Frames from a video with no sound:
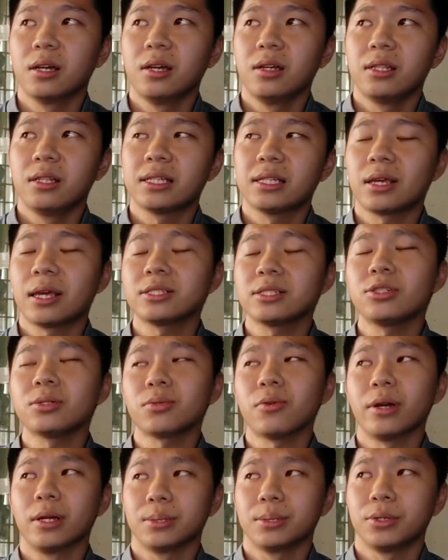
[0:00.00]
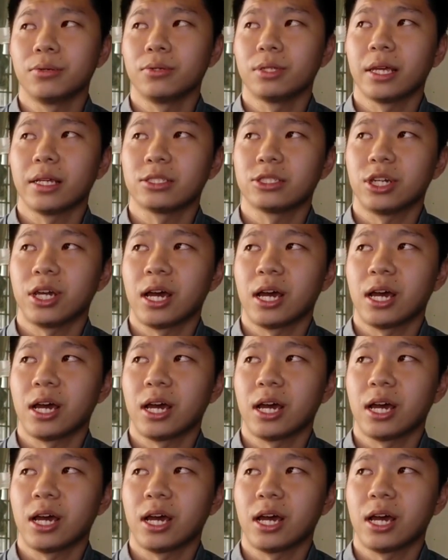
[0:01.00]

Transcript: There's actually quite a few things she asked.